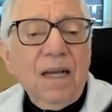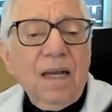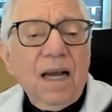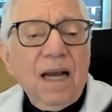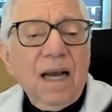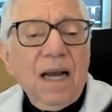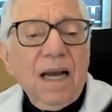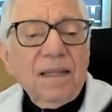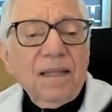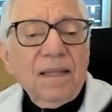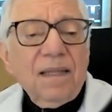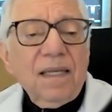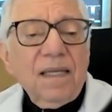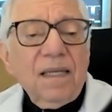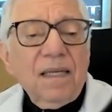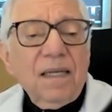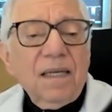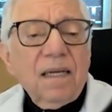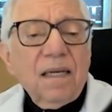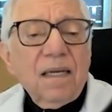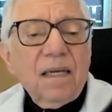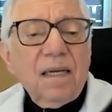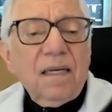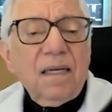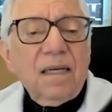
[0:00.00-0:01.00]
And
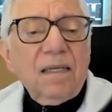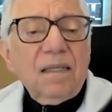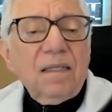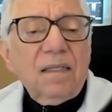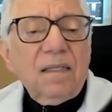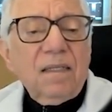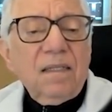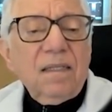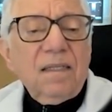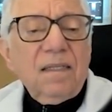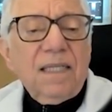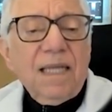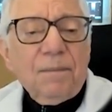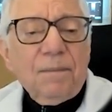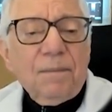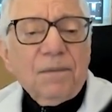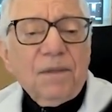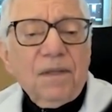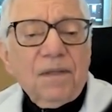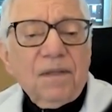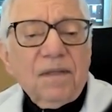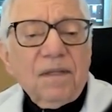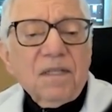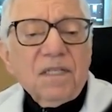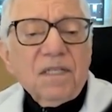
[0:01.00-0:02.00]
the depth
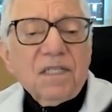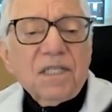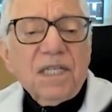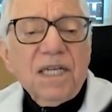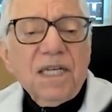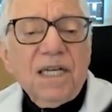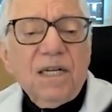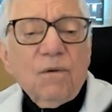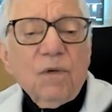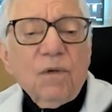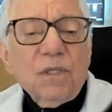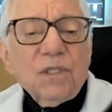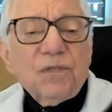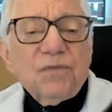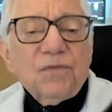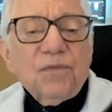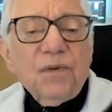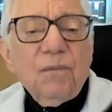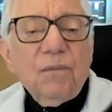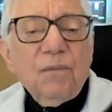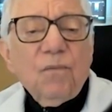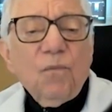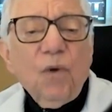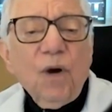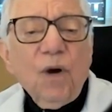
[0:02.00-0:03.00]
under the skin was
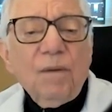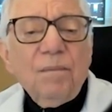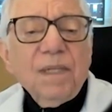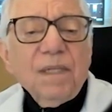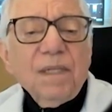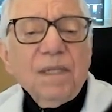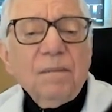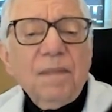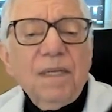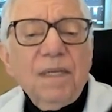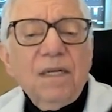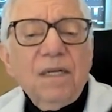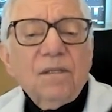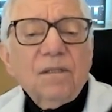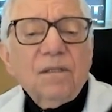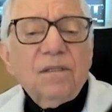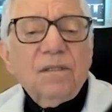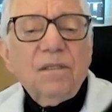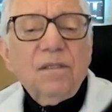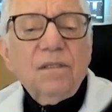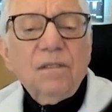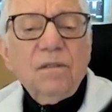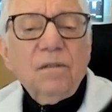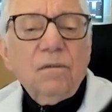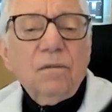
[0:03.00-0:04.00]
from 1 millimeter
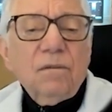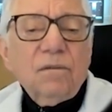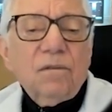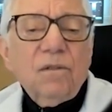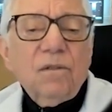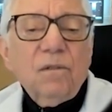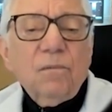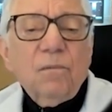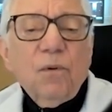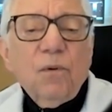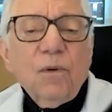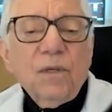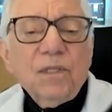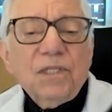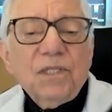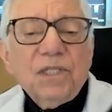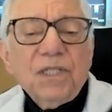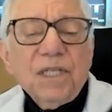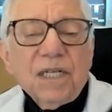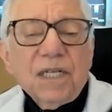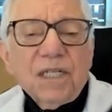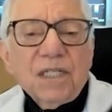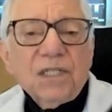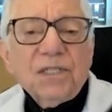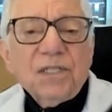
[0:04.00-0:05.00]
to
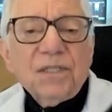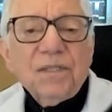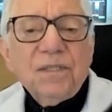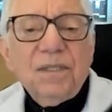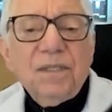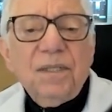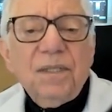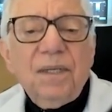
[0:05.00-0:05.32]
2.6,